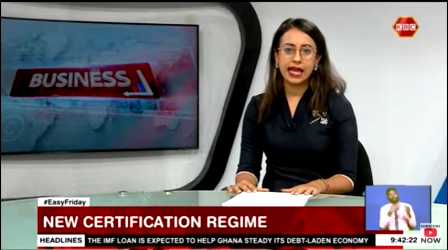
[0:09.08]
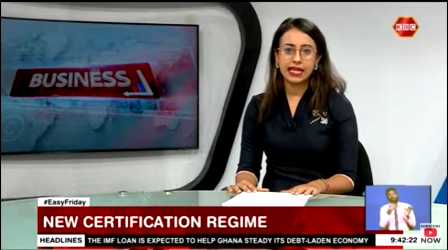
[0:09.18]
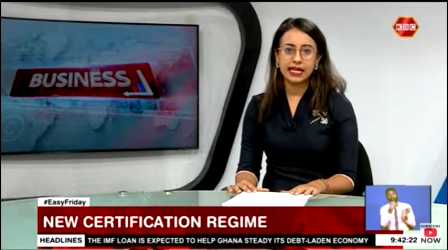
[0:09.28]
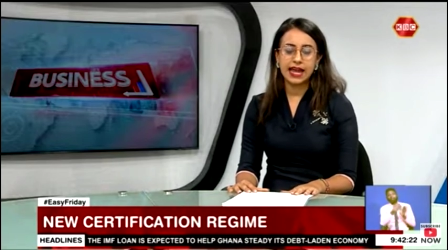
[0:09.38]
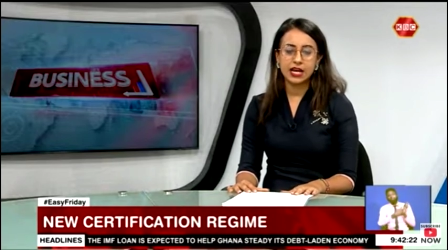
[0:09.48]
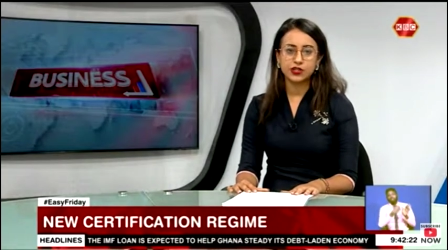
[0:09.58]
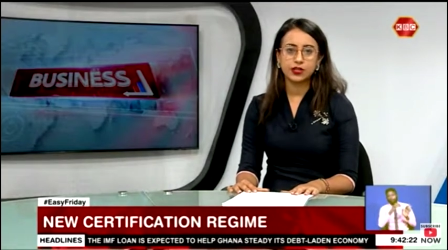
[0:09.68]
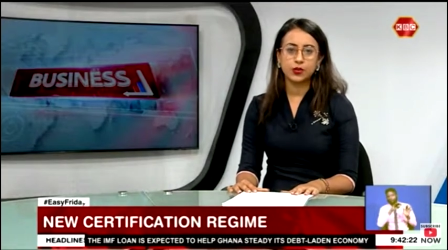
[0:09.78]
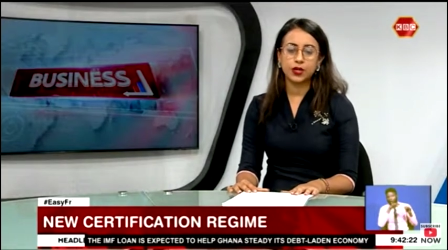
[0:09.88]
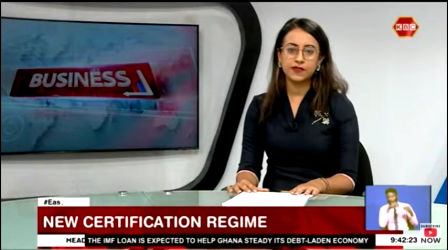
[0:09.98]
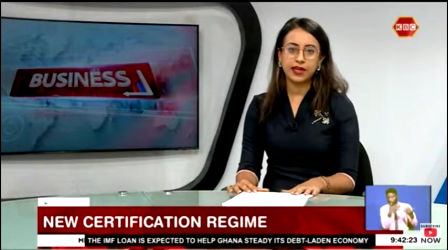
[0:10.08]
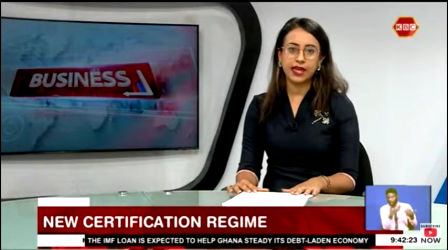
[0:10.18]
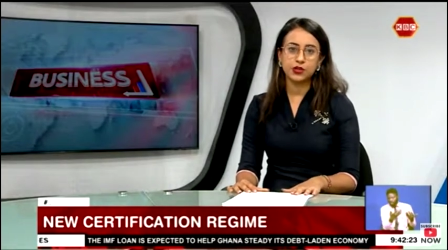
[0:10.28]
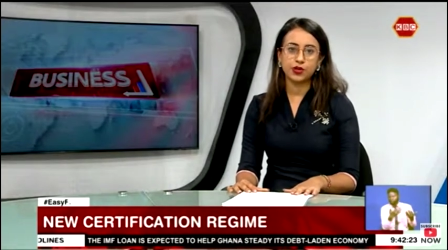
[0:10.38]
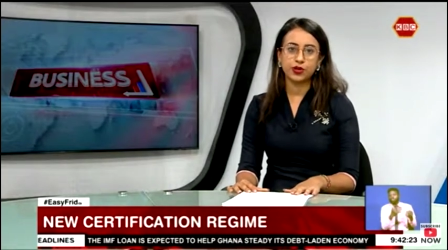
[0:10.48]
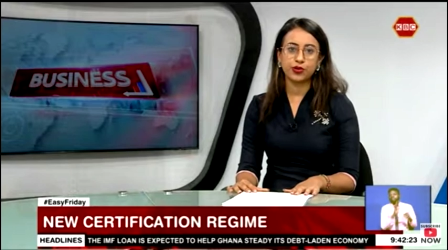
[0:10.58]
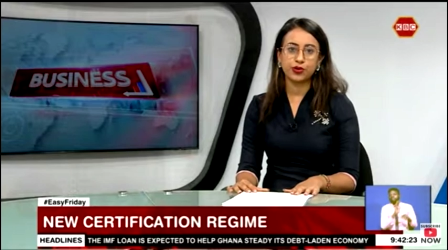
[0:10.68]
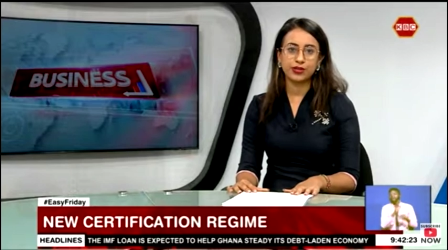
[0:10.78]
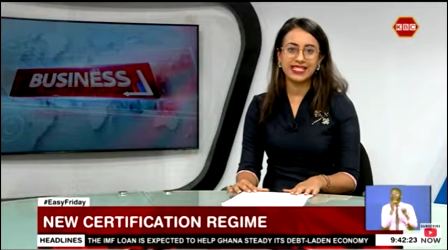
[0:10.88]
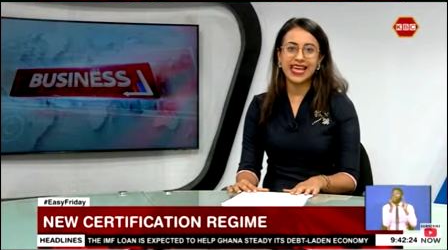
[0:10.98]
The Kenya National Qualification
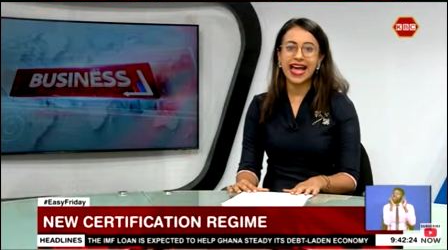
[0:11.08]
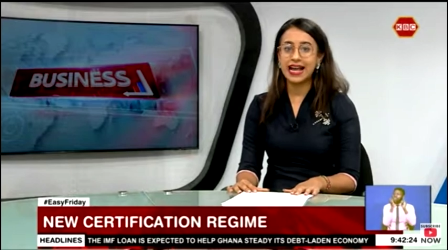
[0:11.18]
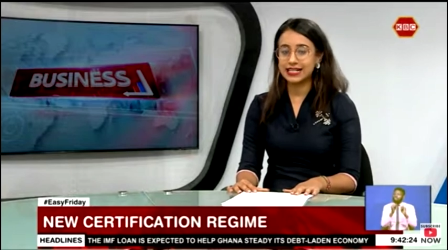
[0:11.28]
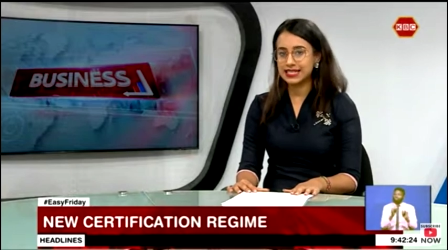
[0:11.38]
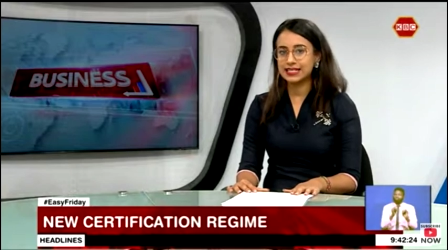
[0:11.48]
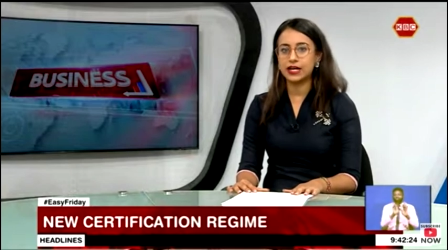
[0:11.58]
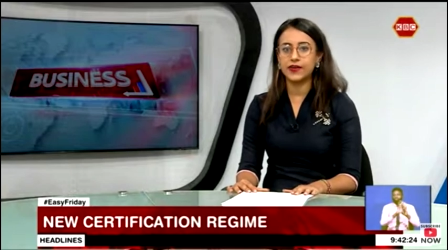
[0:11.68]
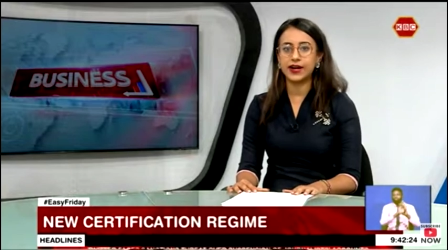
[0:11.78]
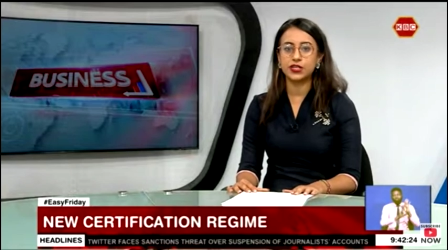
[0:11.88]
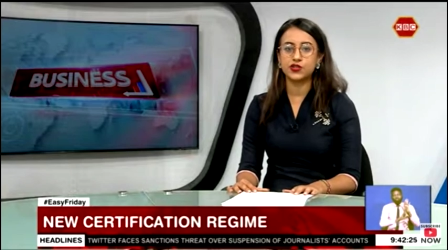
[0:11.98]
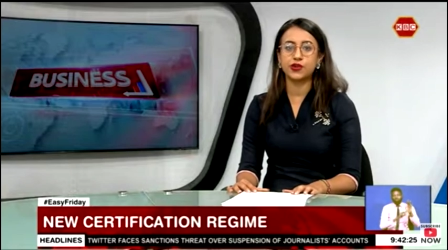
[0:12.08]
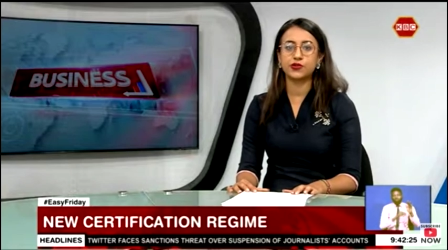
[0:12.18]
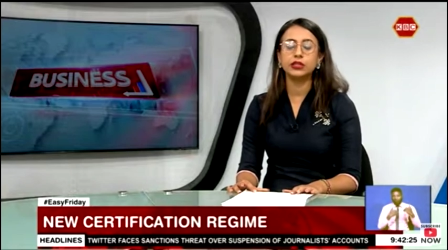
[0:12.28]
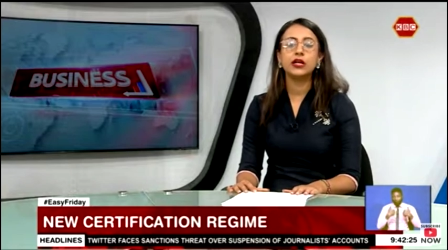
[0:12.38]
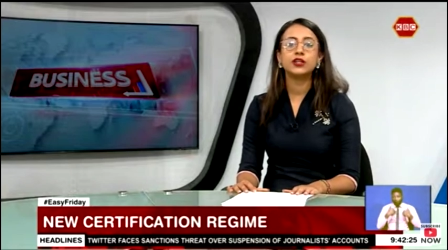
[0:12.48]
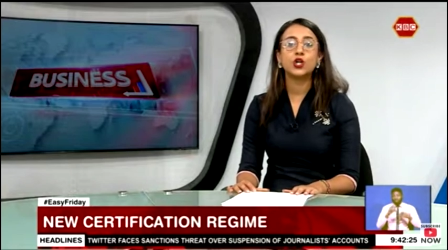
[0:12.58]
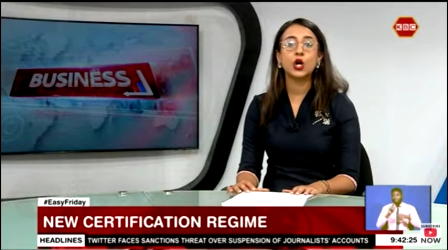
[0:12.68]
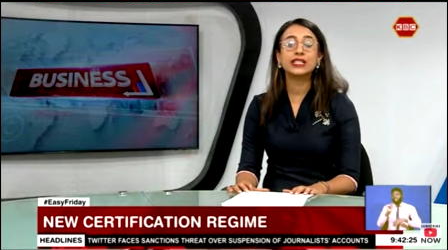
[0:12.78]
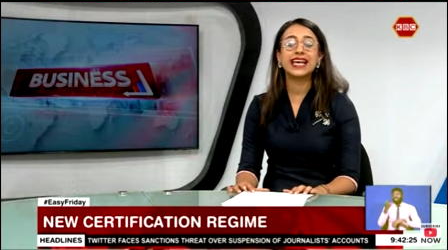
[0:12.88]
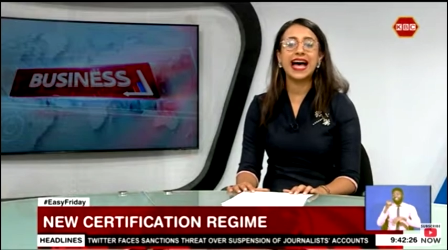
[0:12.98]
Authority Acting Director General,
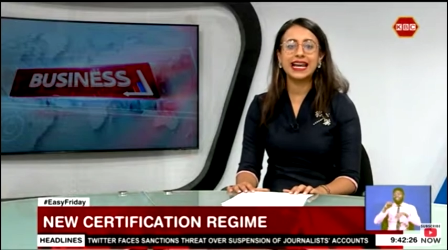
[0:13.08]
Dr.